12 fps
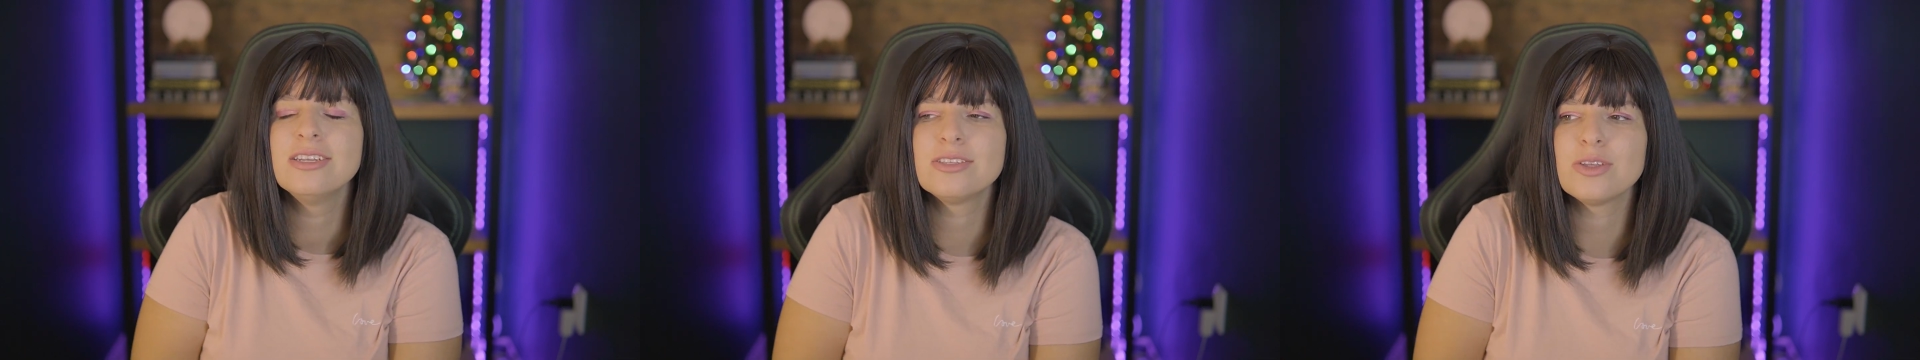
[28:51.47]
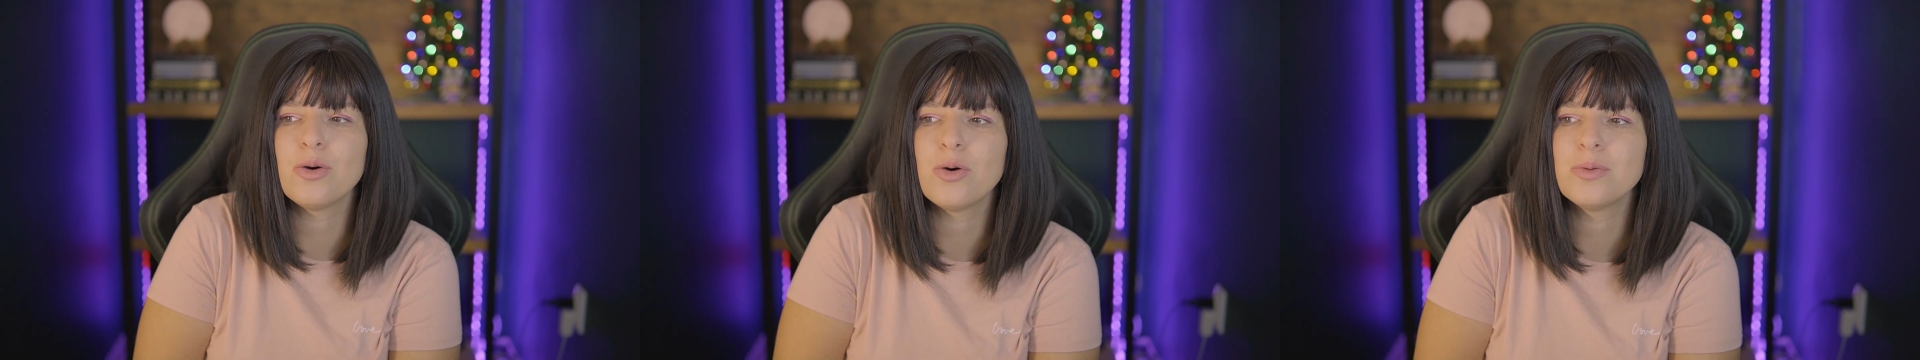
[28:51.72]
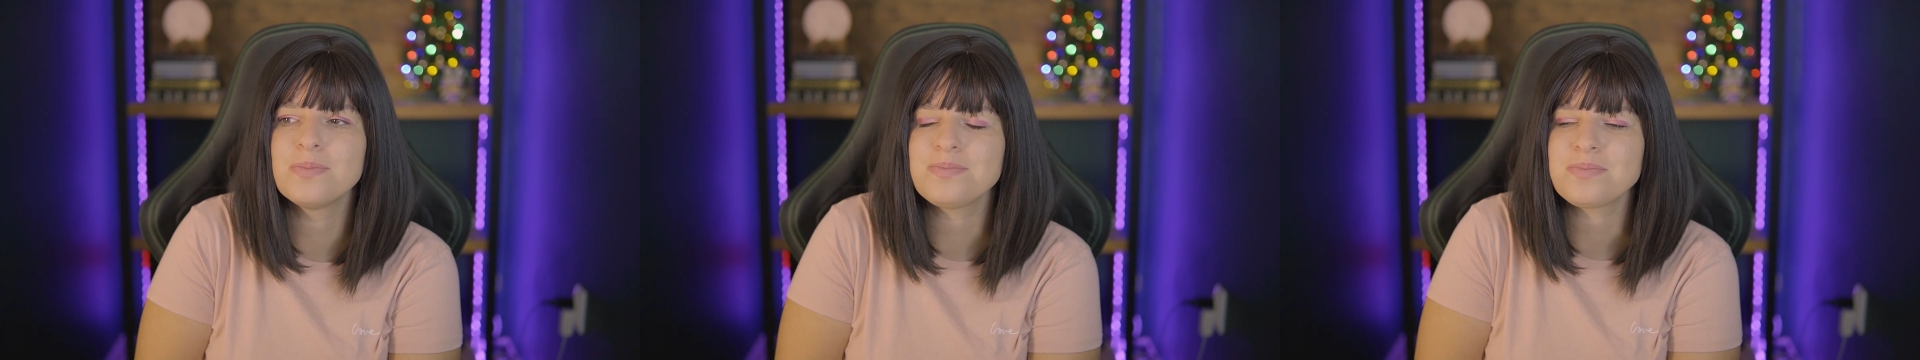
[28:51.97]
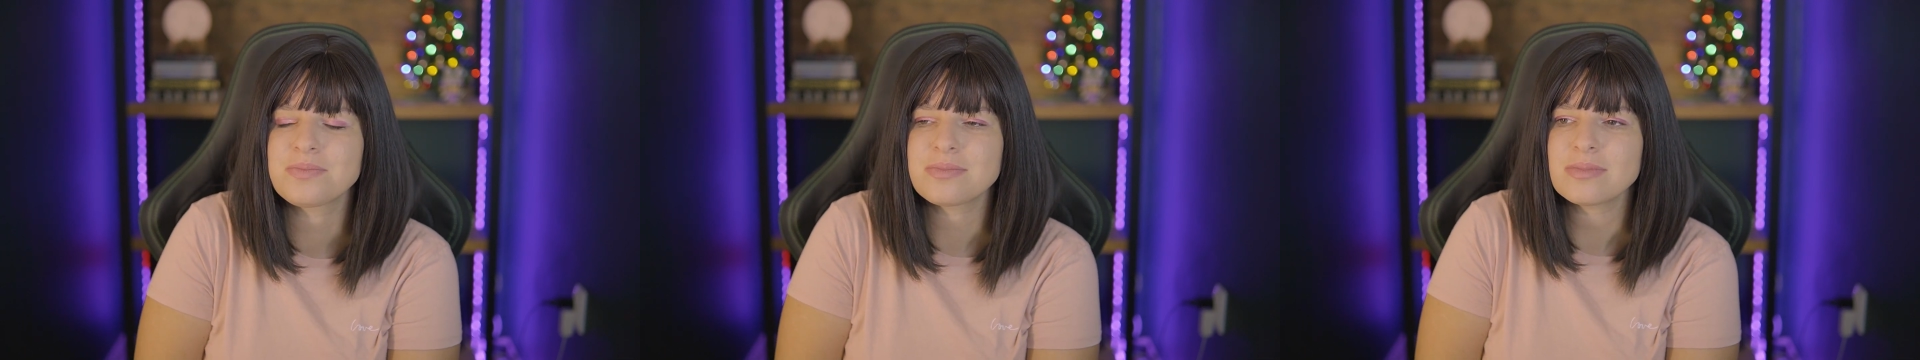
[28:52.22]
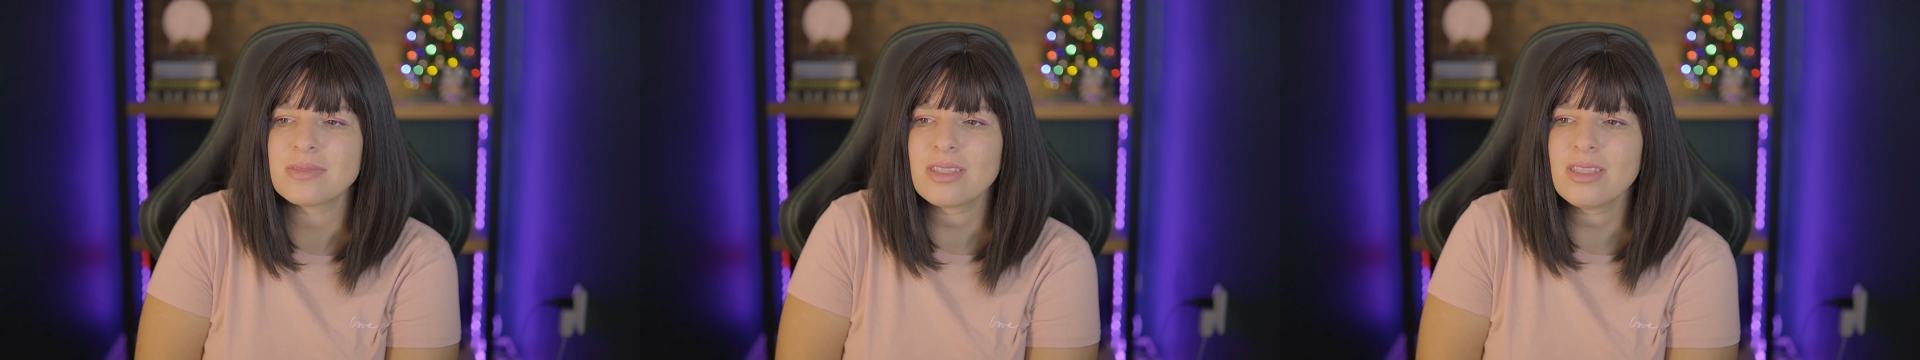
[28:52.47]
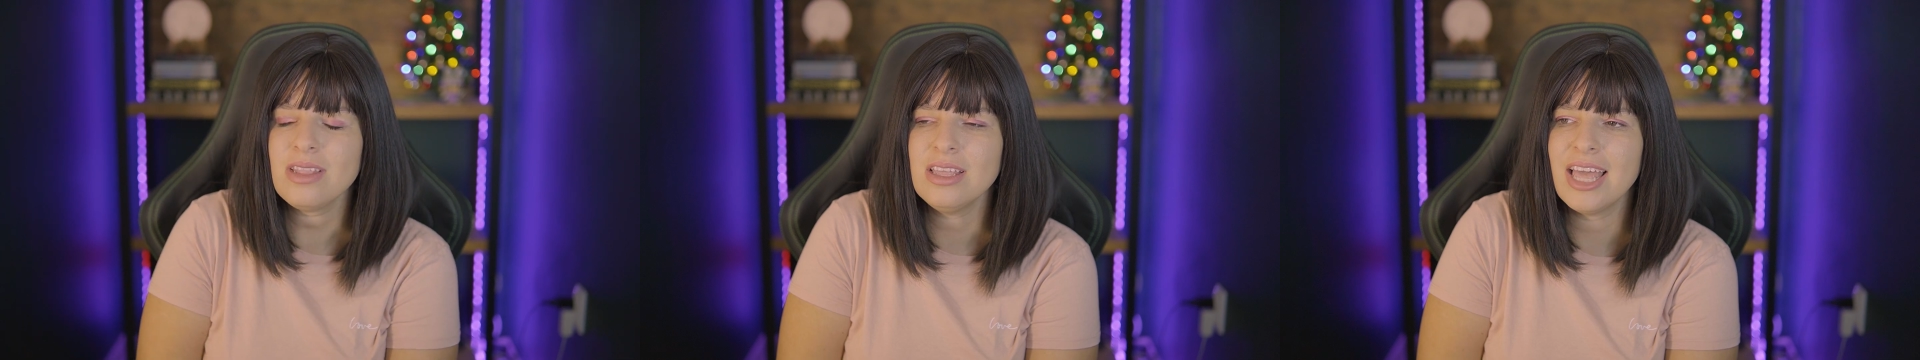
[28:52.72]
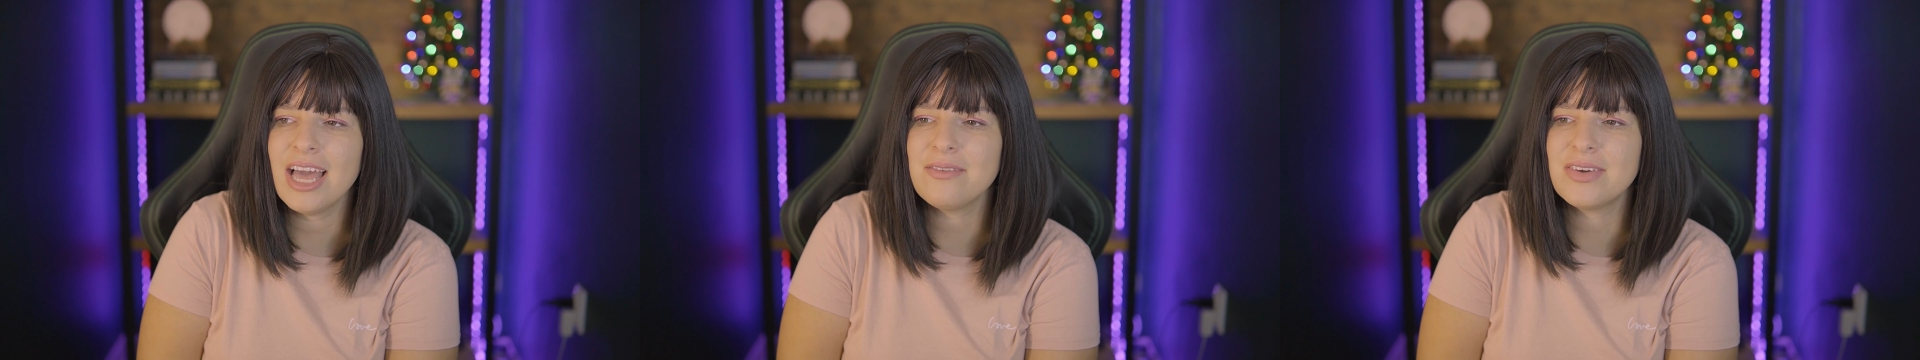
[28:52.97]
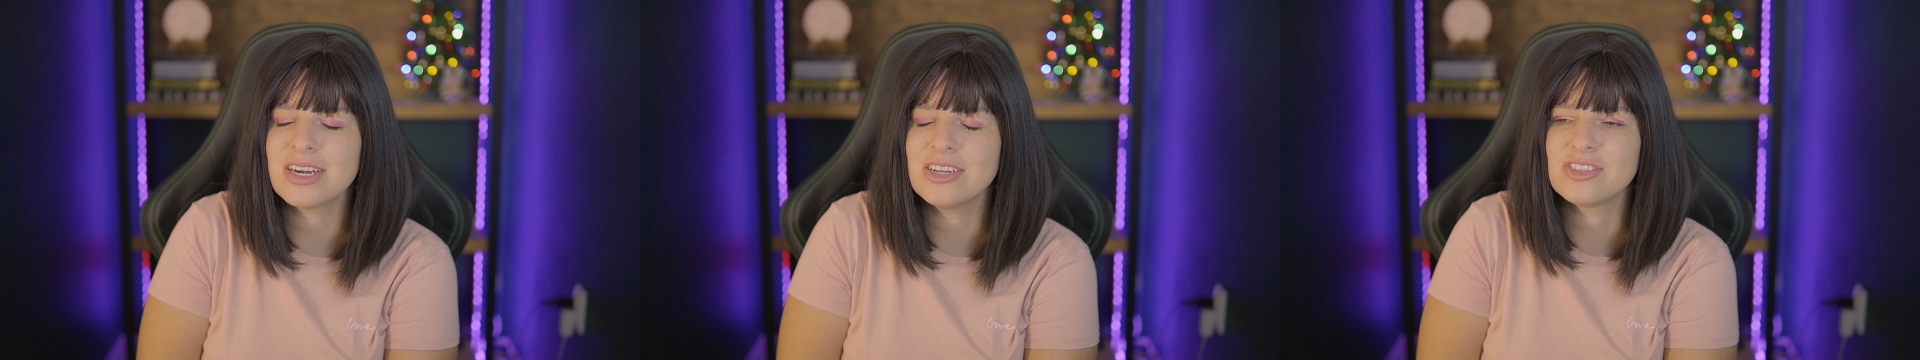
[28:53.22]
So yeah,
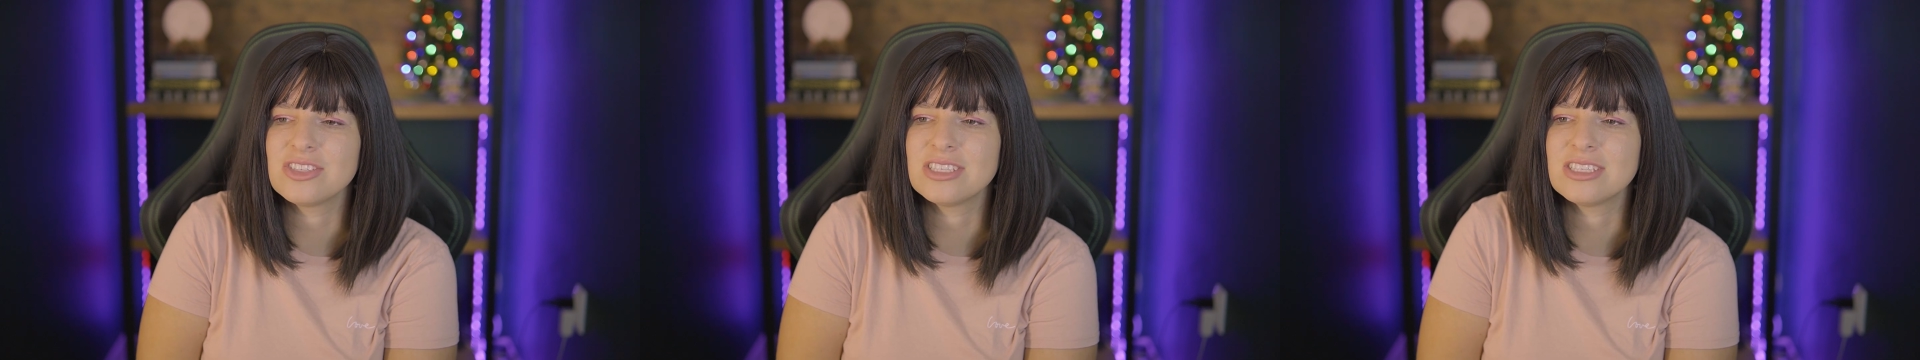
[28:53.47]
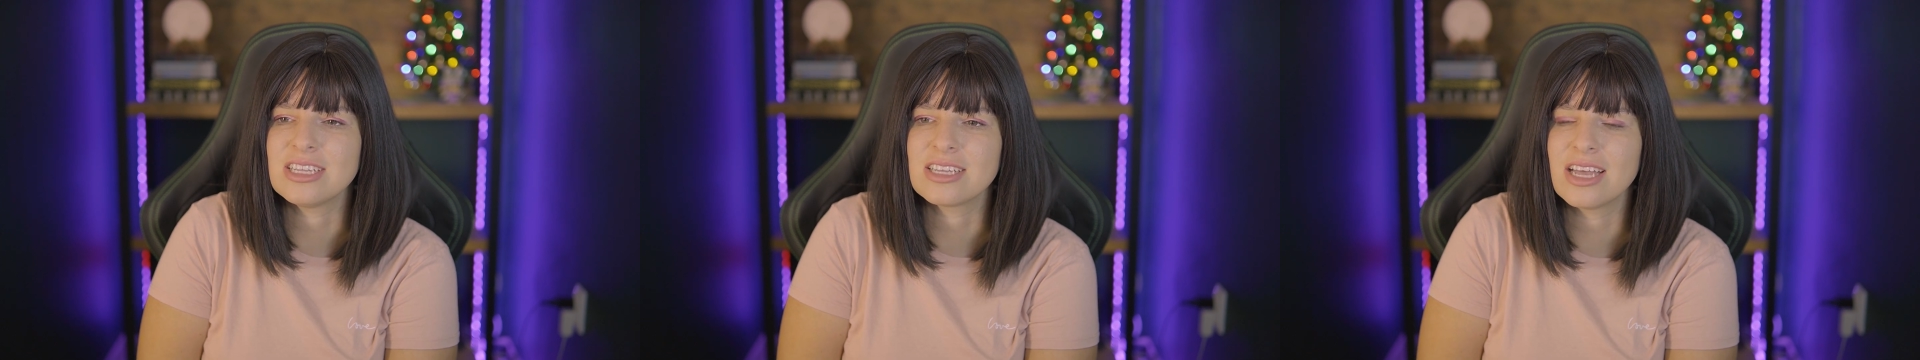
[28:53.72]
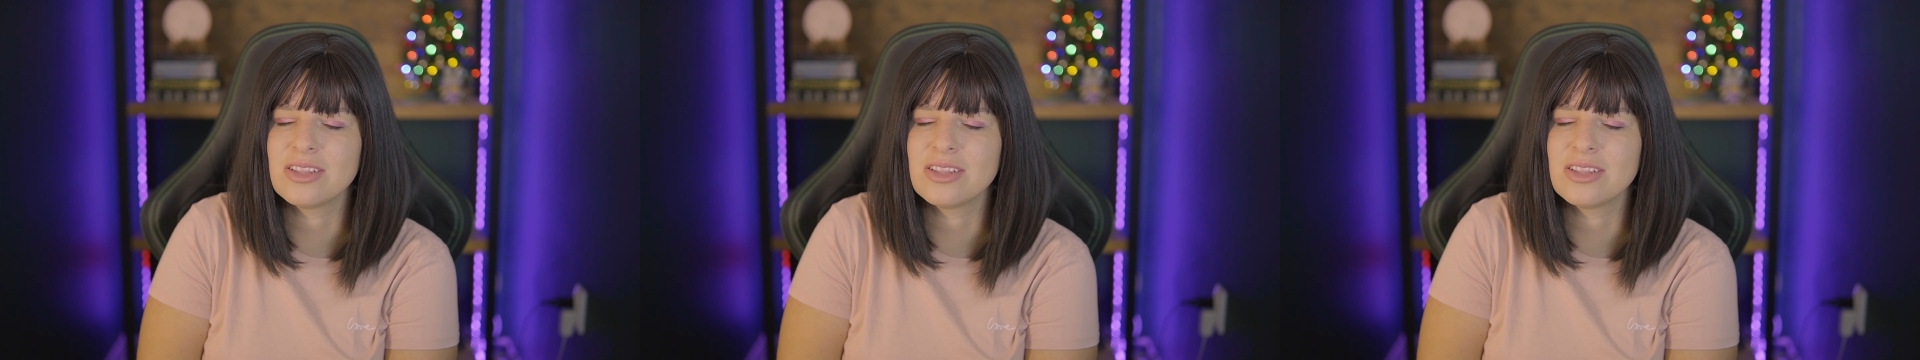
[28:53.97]
very interesting.